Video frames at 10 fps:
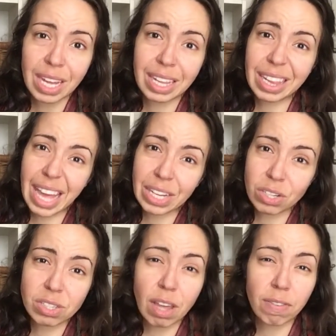let
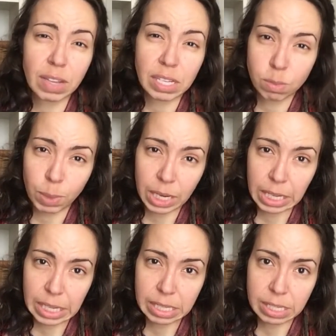yourself
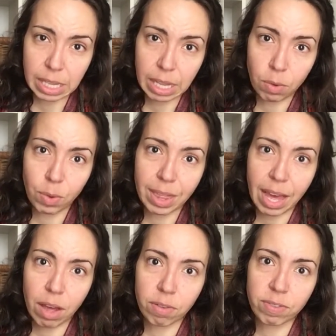experience it
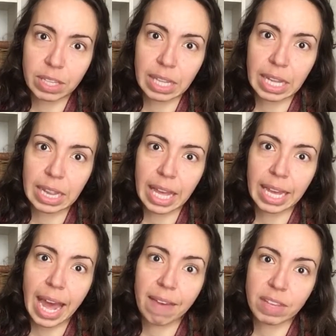without feeling like
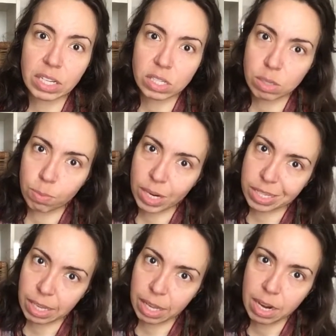having to suppress
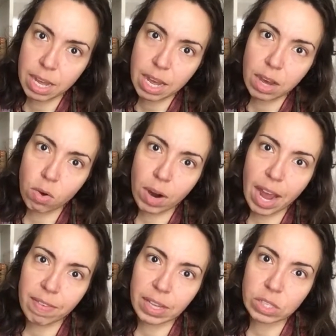it or
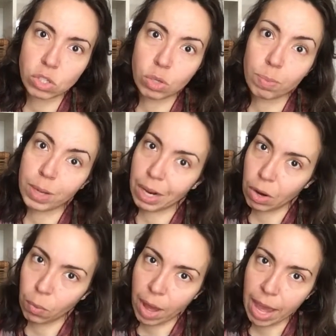having to put it
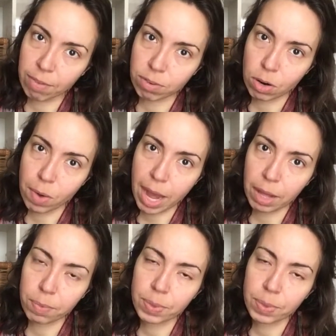away for a while.